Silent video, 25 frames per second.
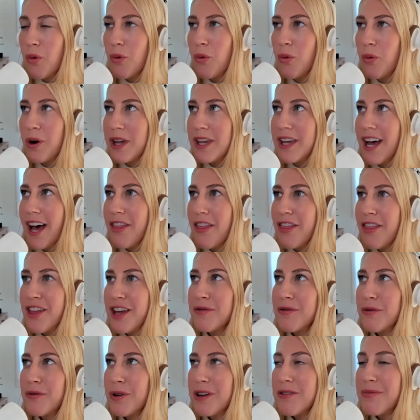we, I
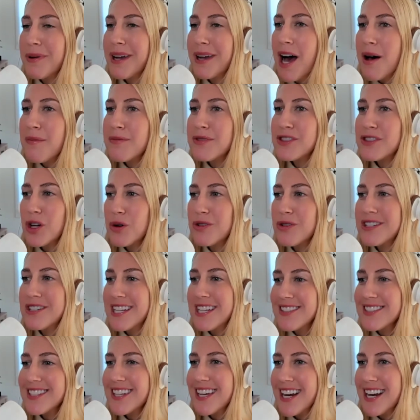think we've become so
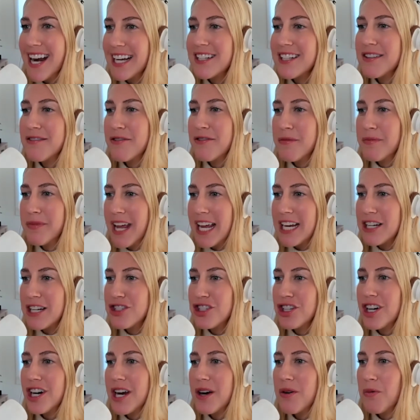disconnected from
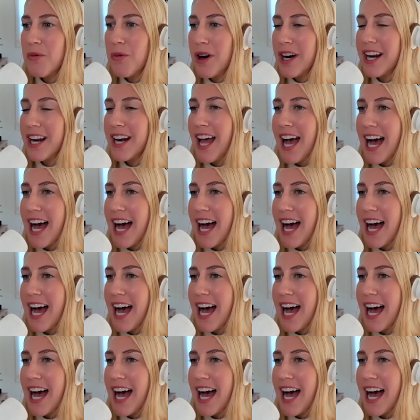nature and what it